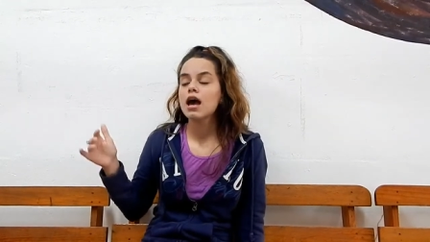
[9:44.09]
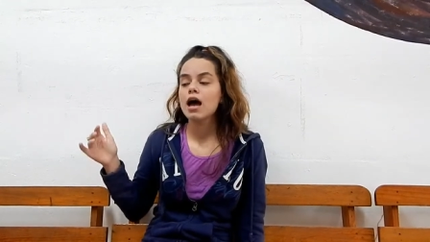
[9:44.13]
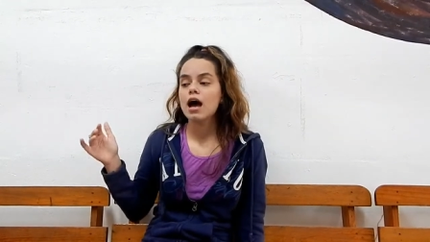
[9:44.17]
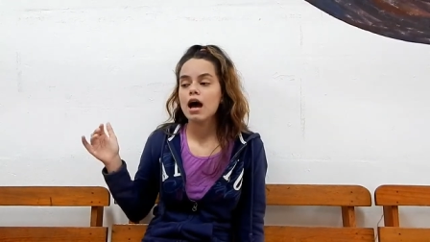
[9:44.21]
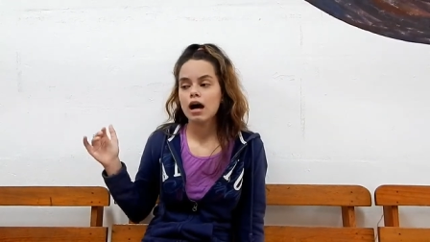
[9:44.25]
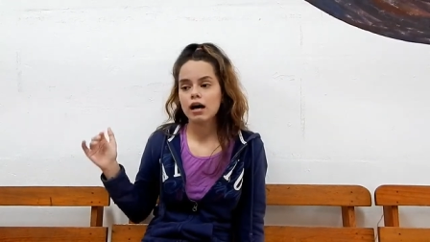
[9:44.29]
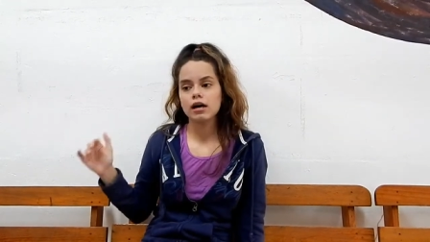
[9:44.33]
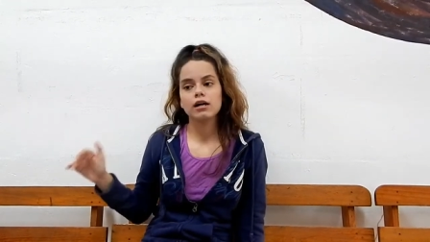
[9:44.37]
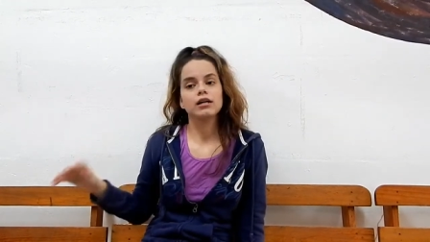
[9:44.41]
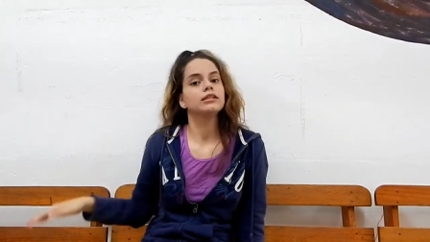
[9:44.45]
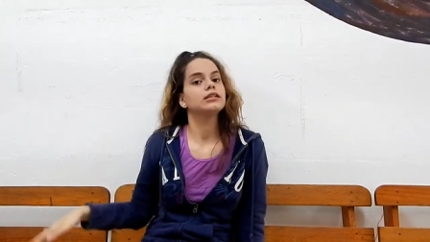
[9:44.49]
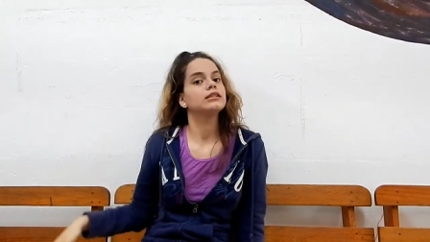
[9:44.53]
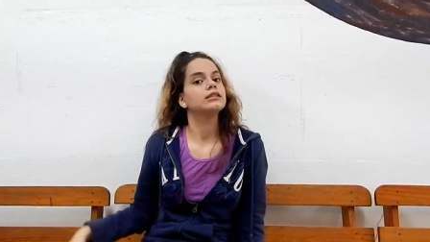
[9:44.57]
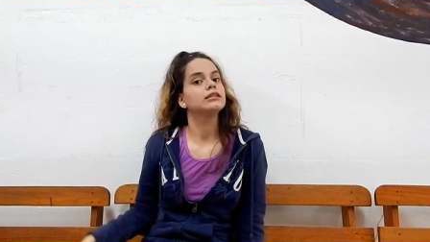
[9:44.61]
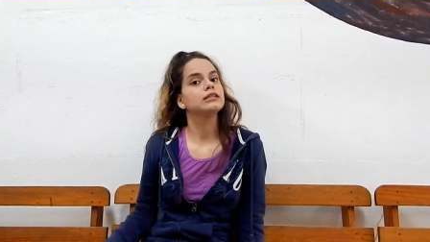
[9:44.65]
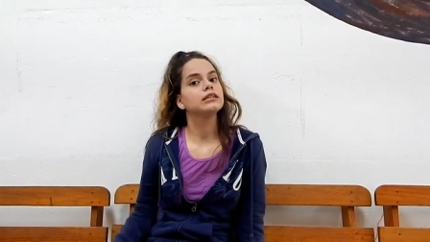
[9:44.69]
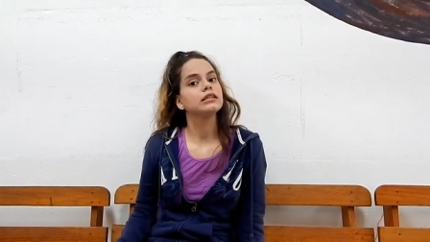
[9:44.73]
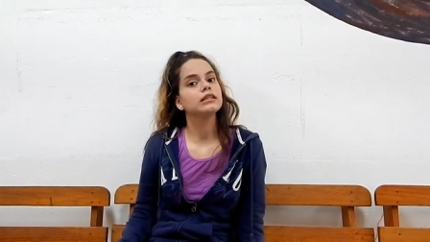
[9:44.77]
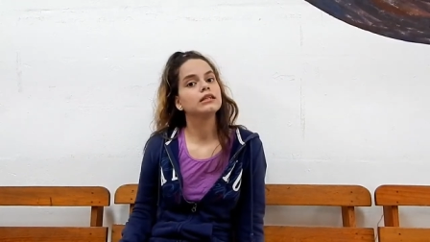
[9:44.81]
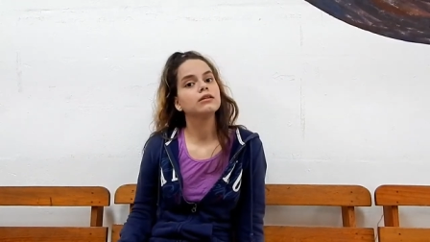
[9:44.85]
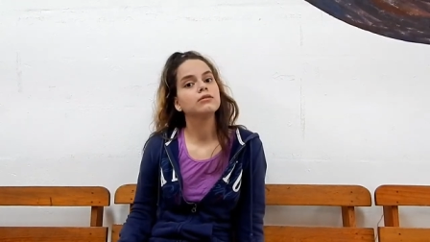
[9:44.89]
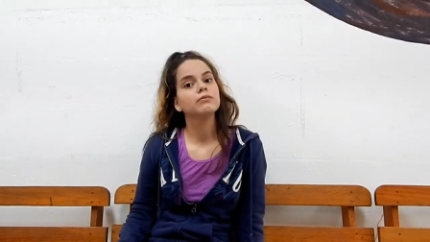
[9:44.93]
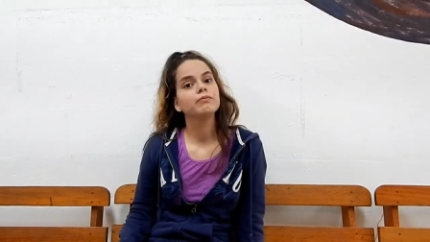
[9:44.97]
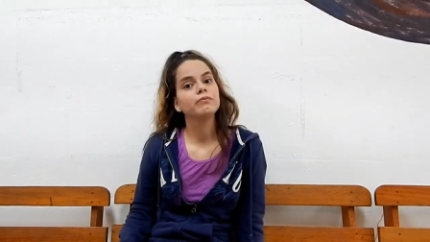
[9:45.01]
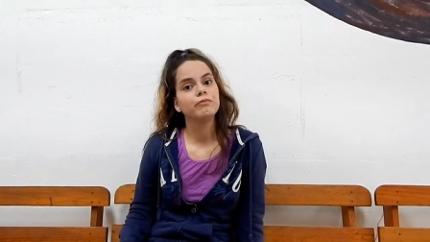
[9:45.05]
are
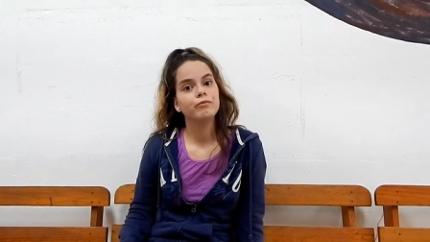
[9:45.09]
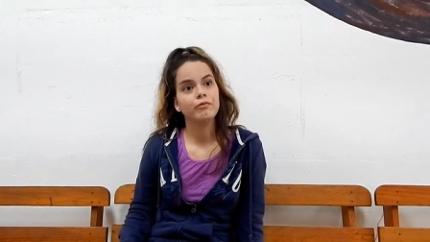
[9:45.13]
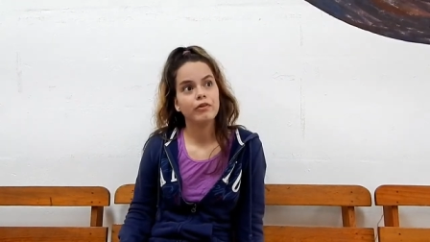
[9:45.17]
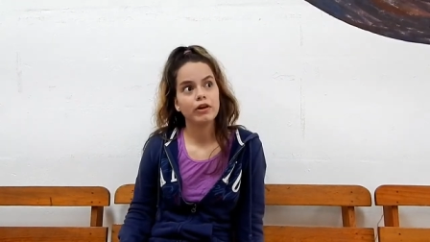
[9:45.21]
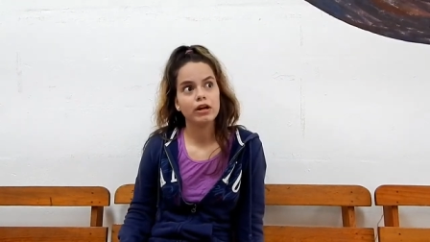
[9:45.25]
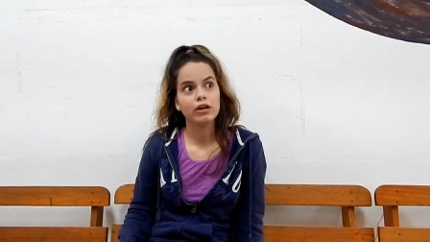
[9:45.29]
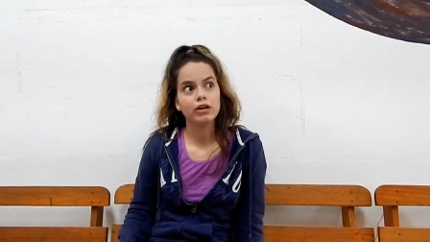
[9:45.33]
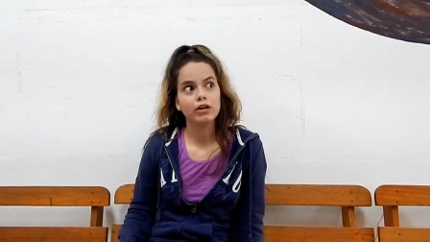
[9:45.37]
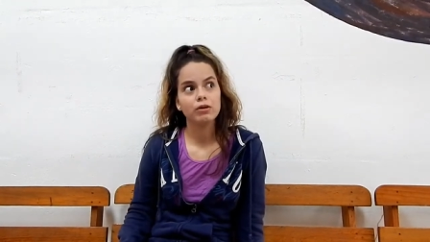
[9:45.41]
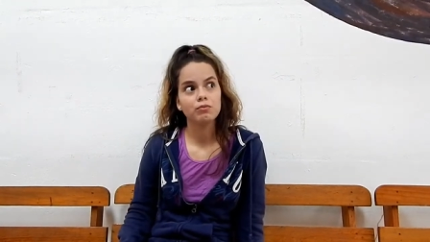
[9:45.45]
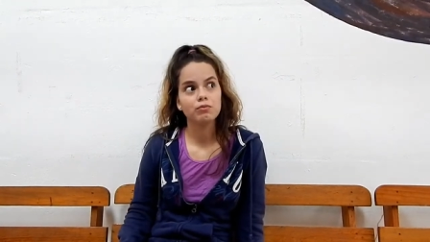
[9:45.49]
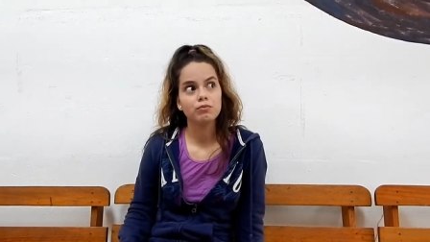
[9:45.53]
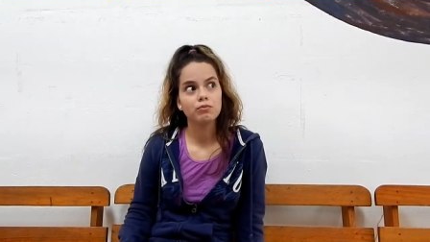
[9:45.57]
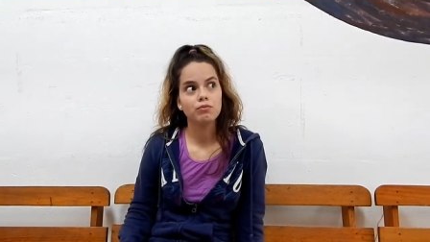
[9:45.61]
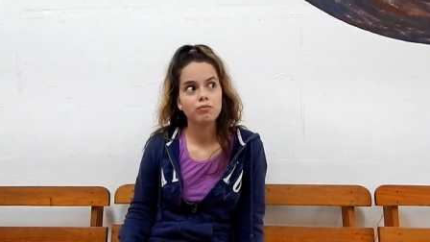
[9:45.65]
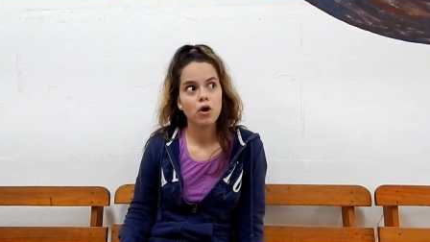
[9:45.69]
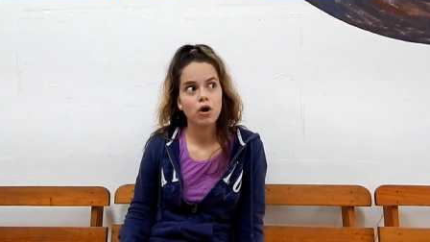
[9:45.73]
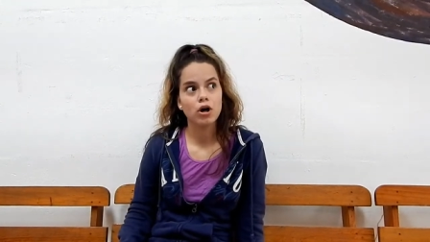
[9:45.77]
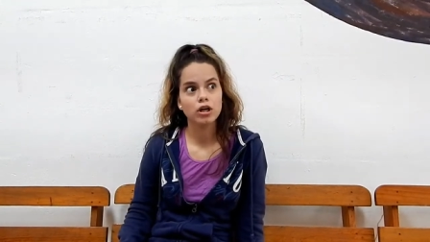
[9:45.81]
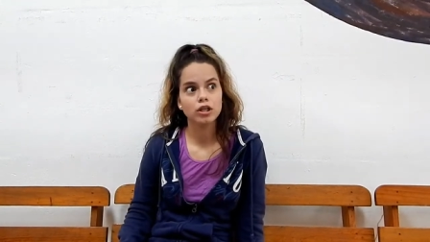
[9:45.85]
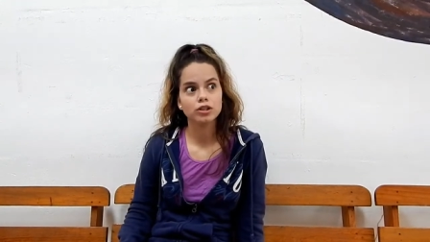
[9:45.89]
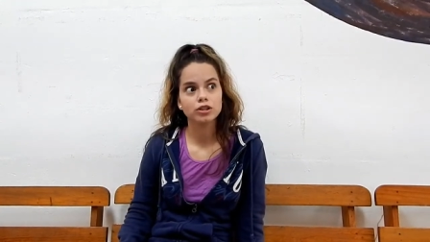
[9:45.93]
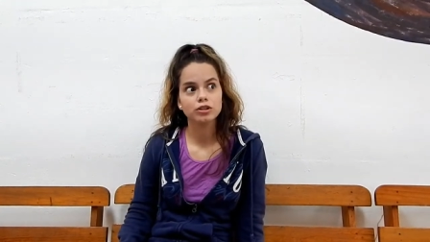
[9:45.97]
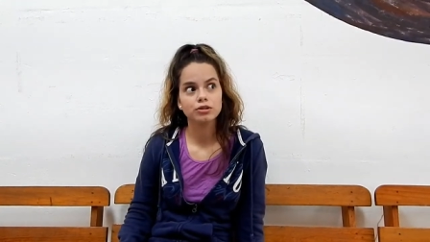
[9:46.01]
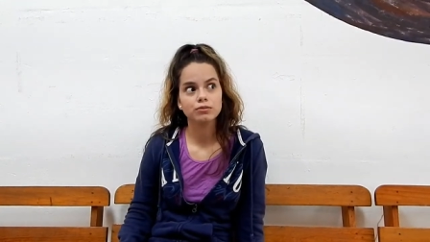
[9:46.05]
still very
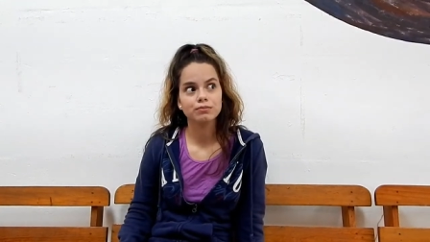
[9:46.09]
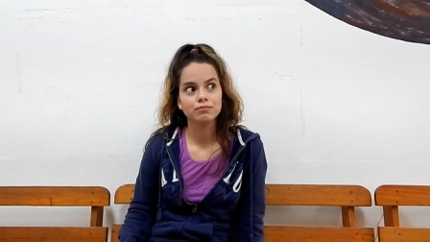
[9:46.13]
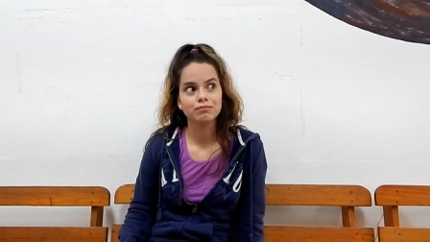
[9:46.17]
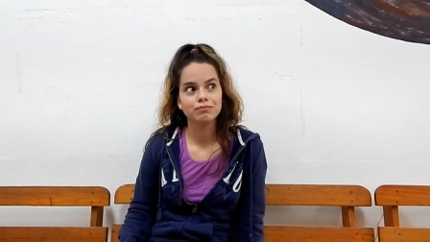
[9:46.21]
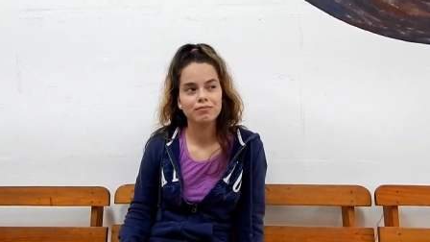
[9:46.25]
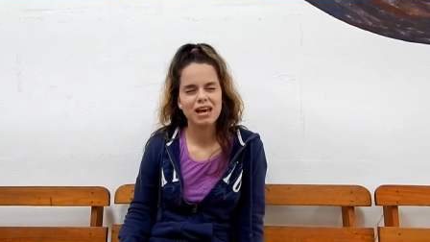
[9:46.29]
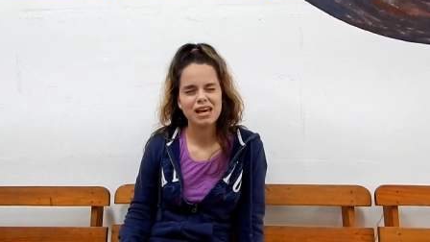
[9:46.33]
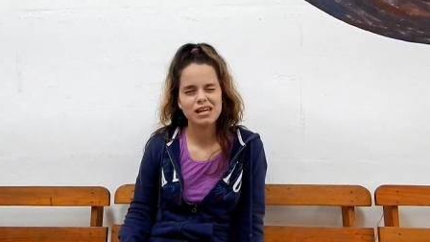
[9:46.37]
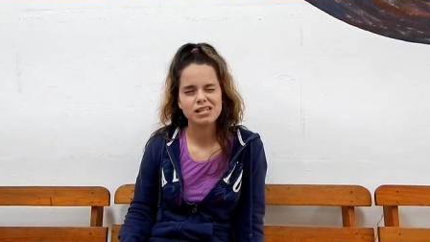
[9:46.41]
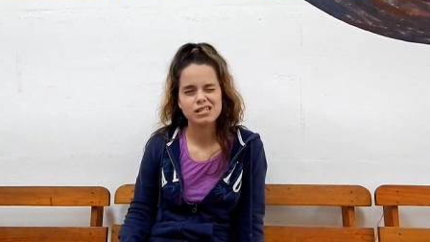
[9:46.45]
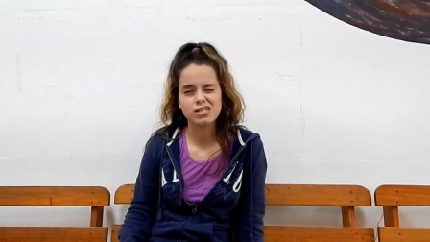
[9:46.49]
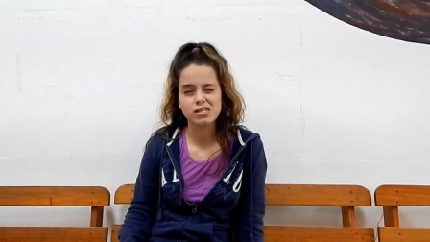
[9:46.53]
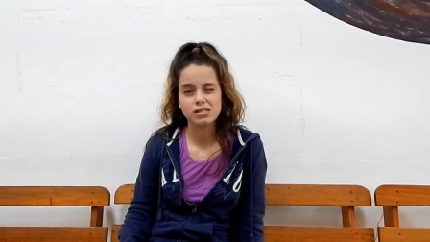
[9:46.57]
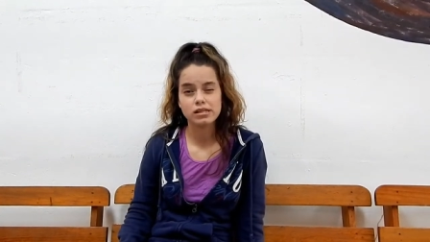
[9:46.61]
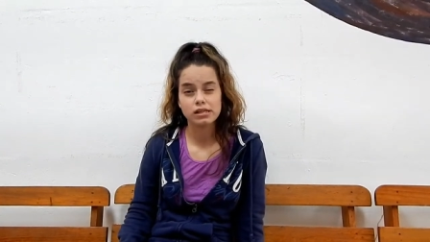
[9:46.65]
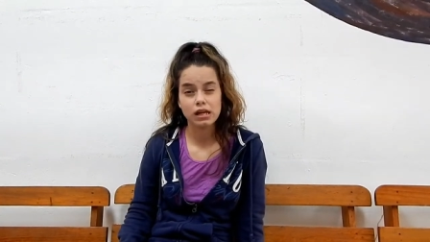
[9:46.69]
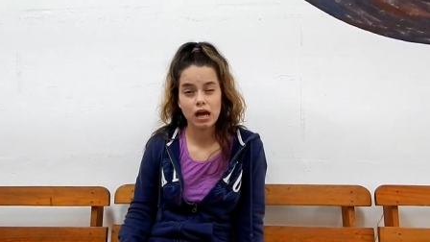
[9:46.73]
much messed